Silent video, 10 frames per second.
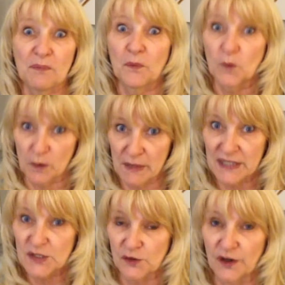we're
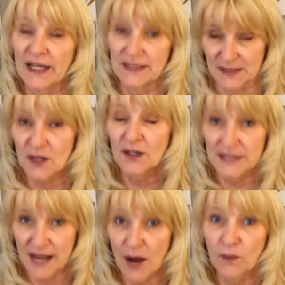best friends.
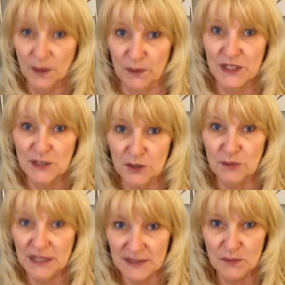Now what do we do?
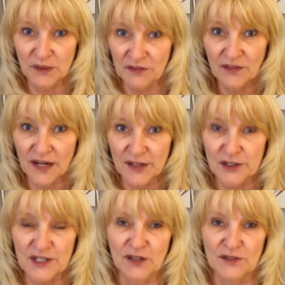Because we find
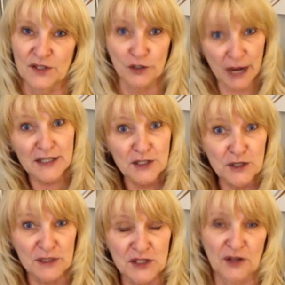ourselves attracted
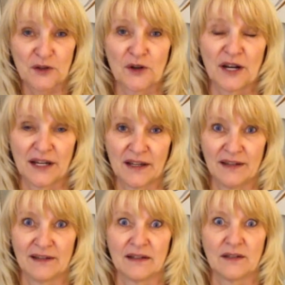to each other,
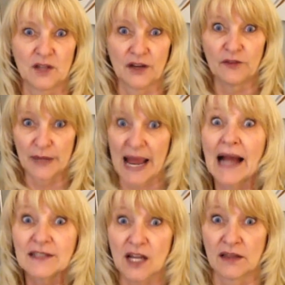and if we
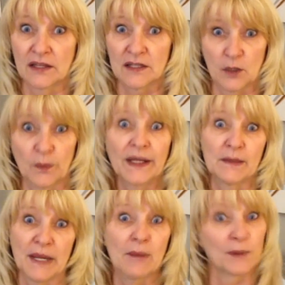act on this, are we going
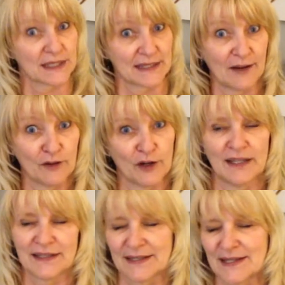to be able to stay
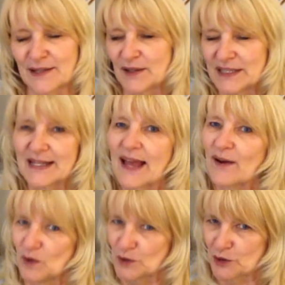friends? And so it's that
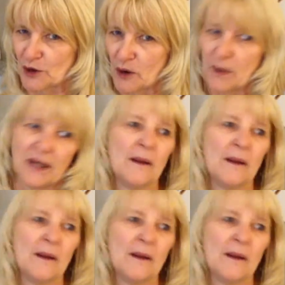whole trope.